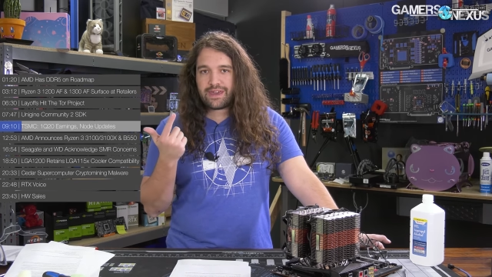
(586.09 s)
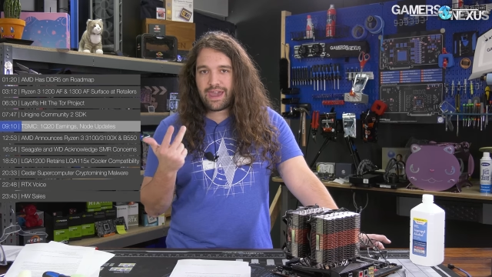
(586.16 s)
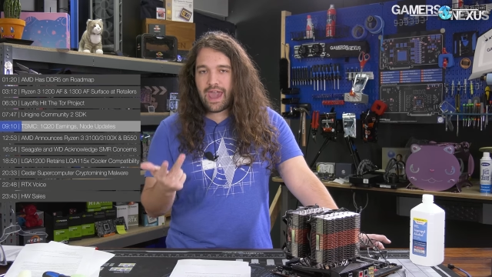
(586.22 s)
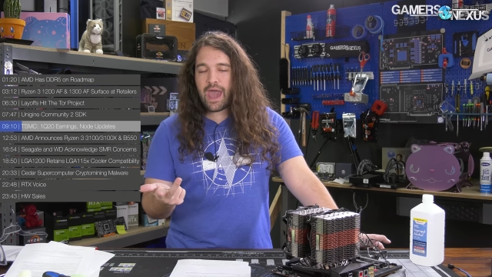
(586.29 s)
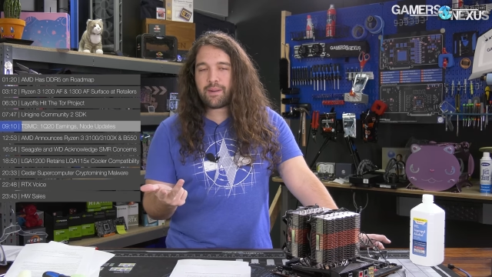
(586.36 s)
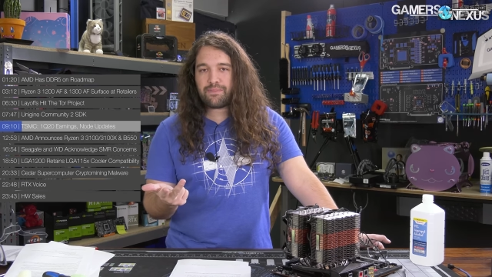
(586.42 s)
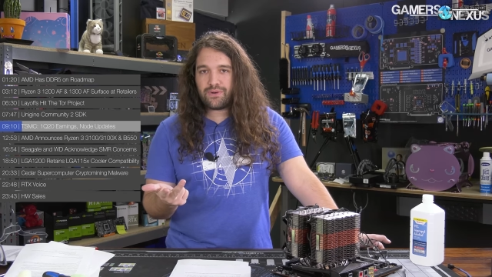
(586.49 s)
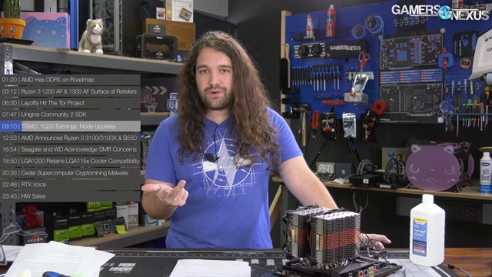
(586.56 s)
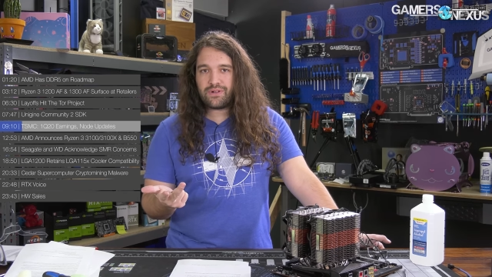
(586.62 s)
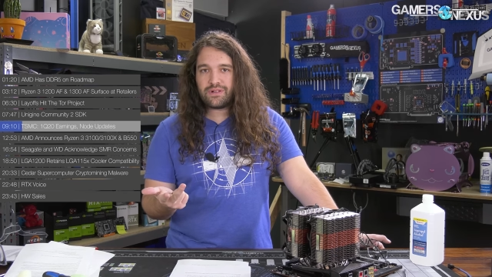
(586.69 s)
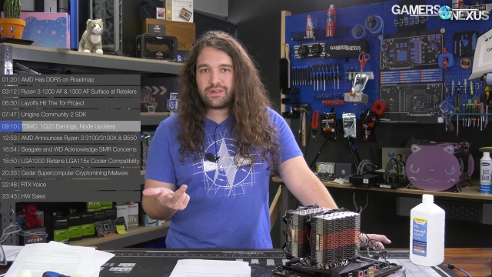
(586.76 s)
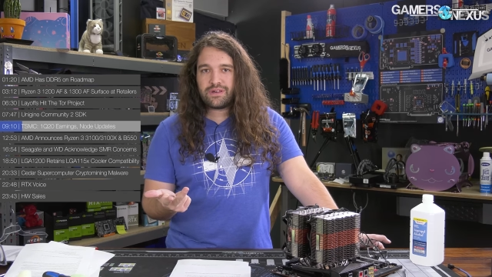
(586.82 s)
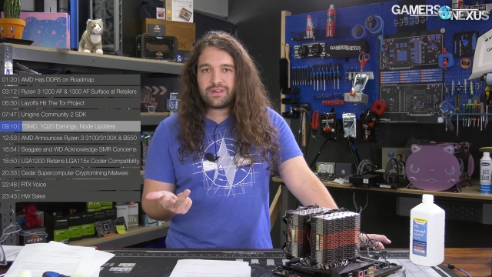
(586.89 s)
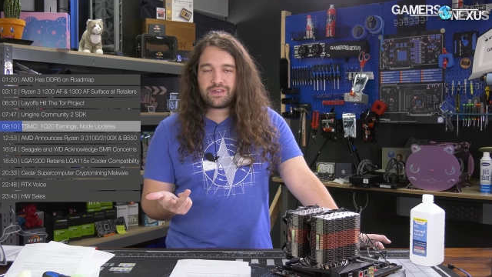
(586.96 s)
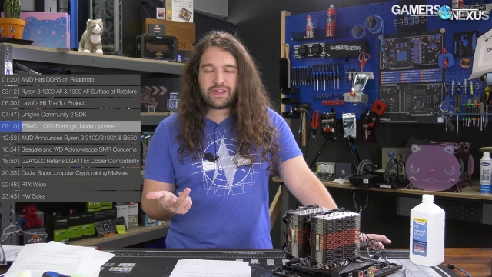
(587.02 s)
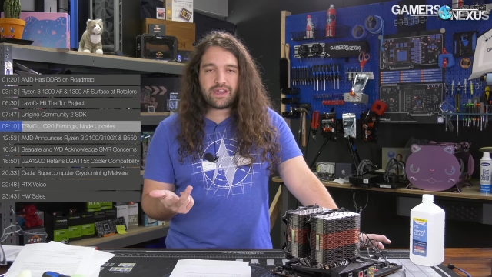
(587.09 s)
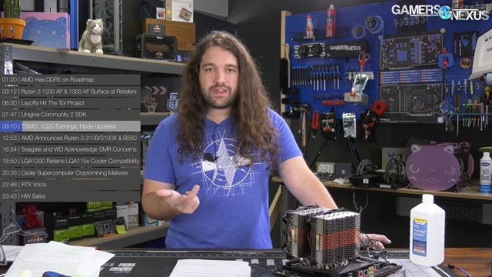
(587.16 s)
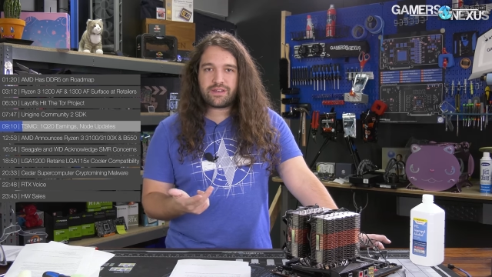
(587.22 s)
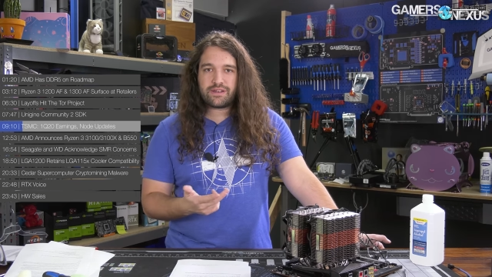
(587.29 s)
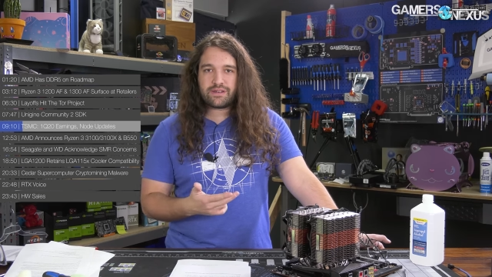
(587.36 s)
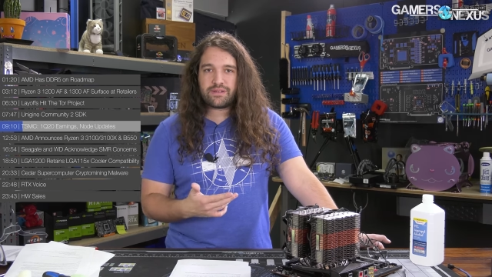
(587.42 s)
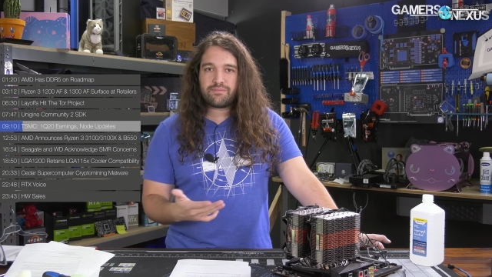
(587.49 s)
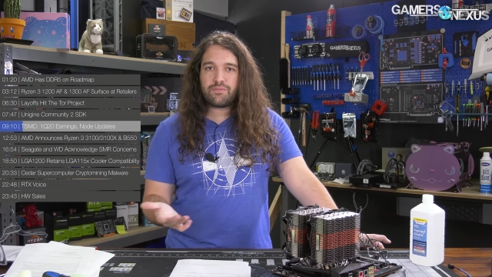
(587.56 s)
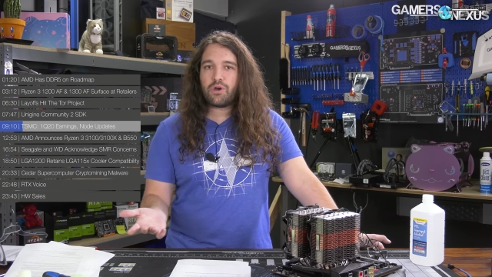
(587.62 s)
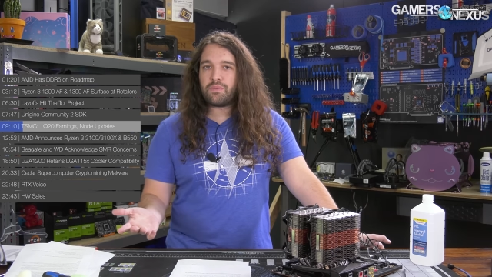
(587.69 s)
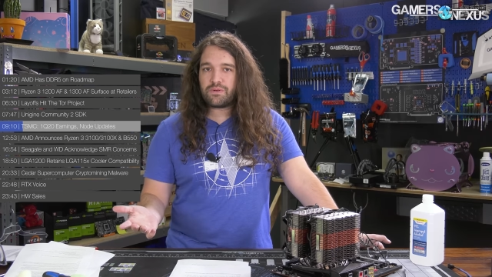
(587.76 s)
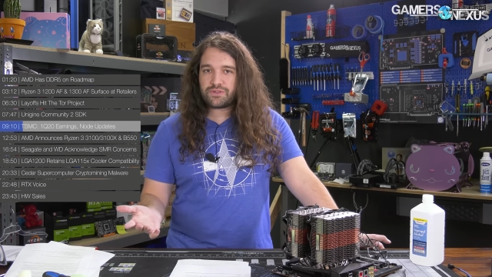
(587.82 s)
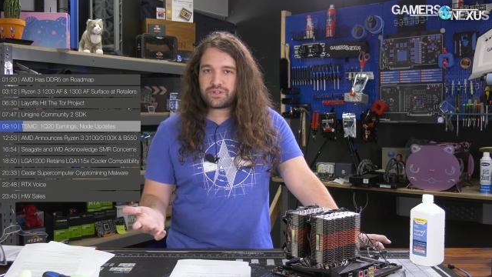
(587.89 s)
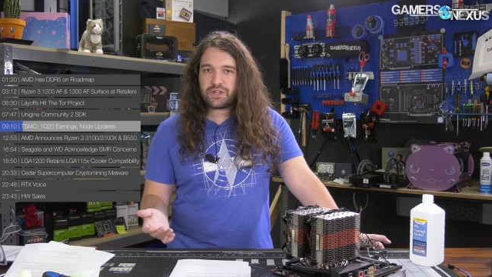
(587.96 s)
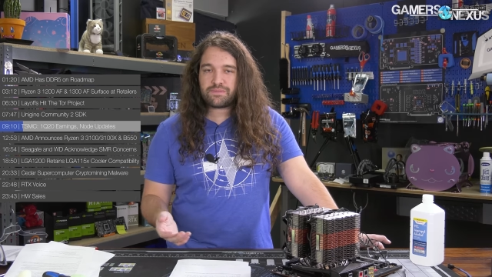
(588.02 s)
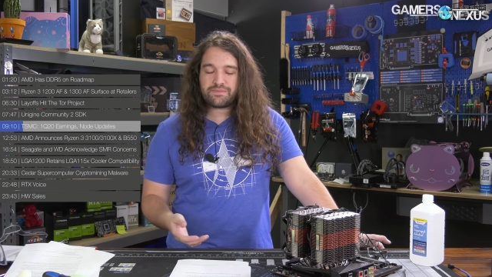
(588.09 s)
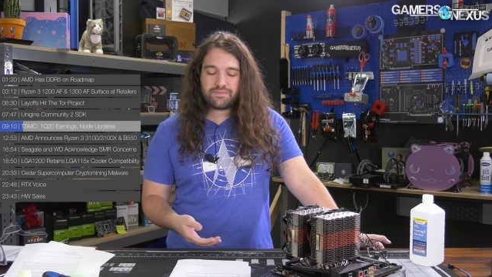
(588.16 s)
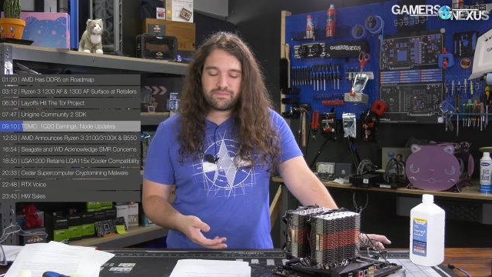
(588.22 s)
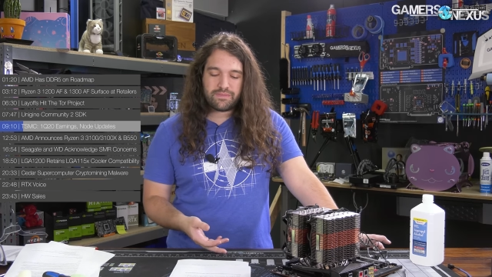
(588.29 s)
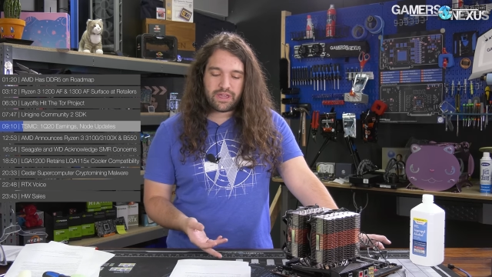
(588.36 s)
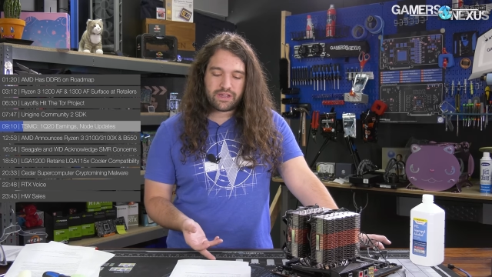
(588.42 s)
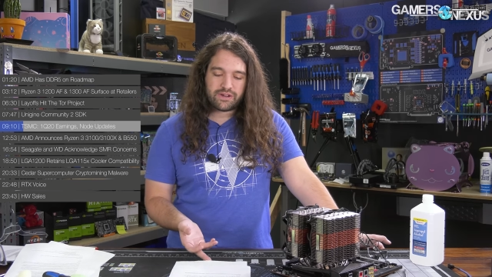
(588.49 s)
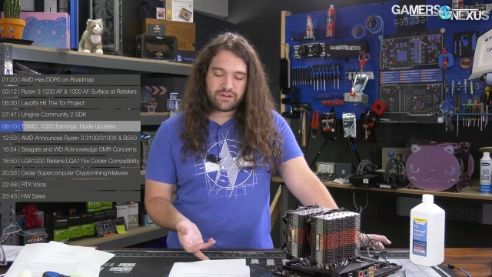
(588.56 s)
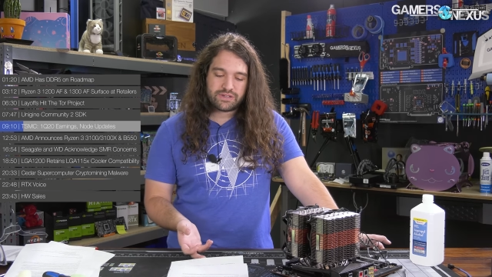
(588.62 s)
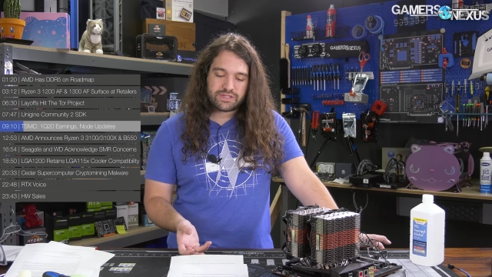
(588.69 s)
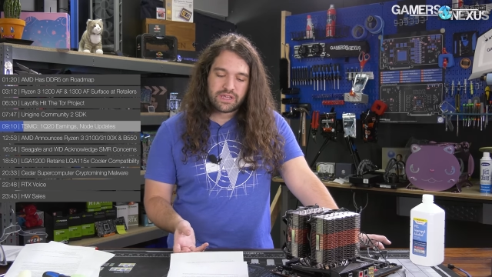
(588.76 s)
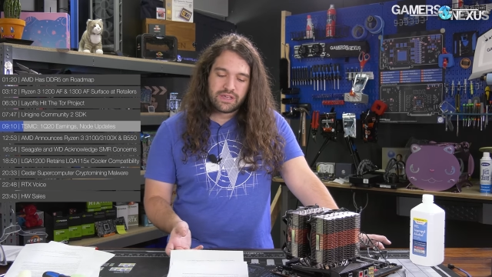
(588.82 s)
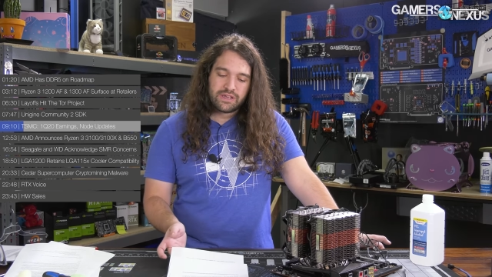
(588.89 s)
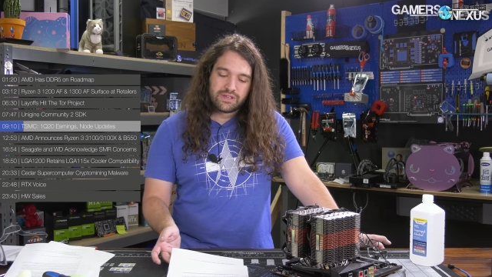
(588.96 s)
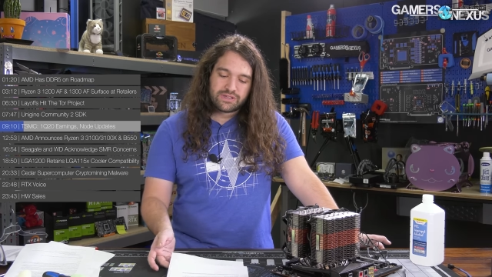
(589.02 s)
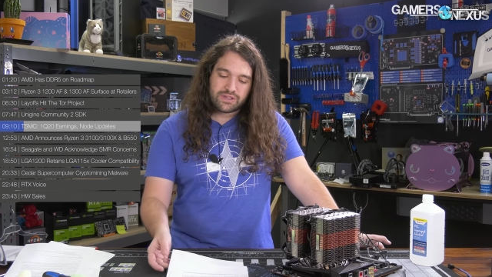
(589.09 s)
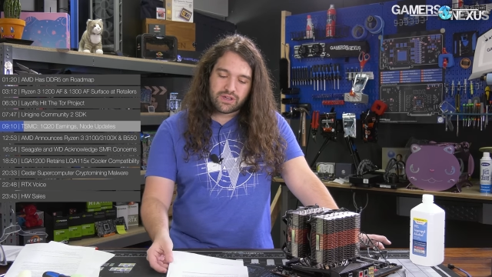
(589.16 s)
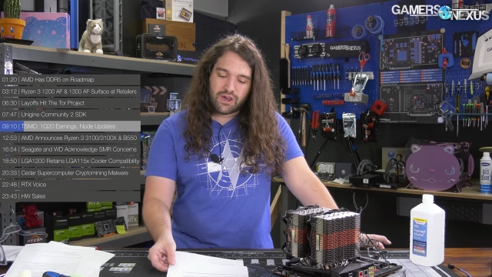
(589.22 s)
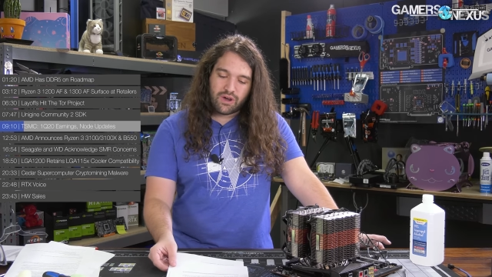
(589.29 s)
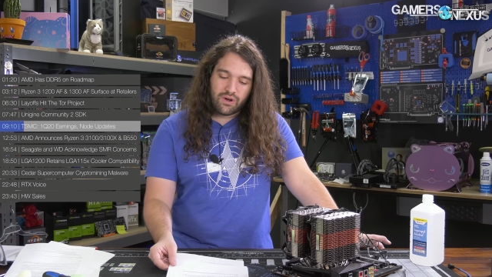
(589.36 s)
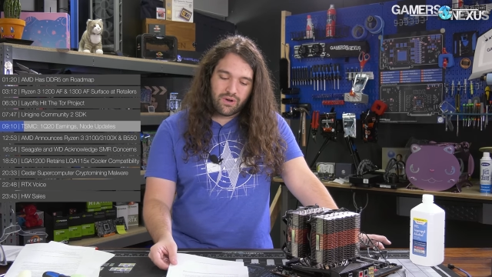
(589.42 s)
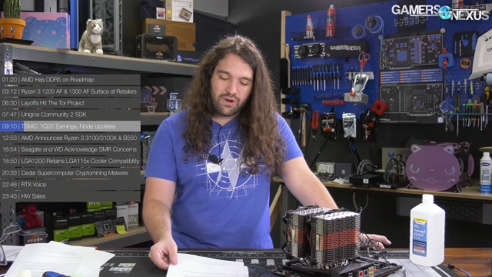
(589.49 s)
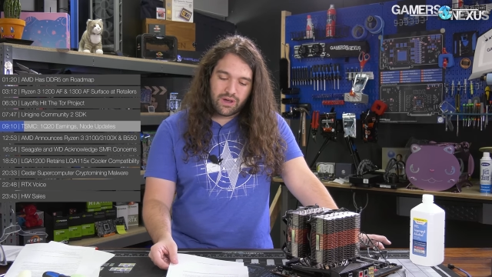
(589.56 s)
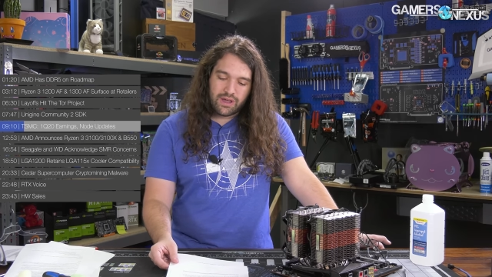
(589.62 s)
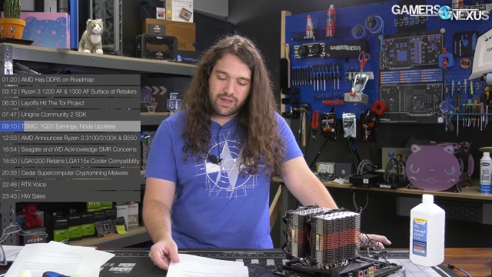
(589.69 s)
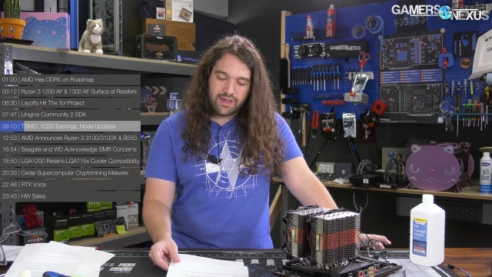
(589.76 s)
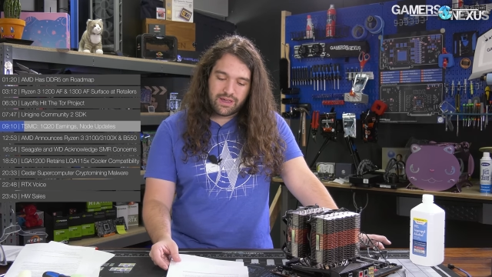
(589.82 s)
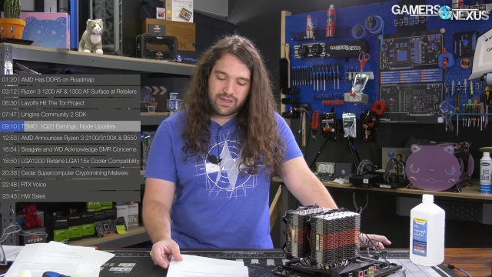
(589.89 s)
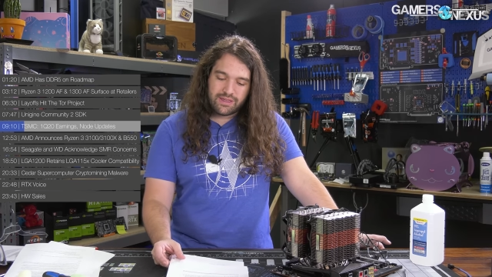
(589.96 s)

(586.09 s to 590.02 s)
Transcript: Apple, and mobile chip makers. So,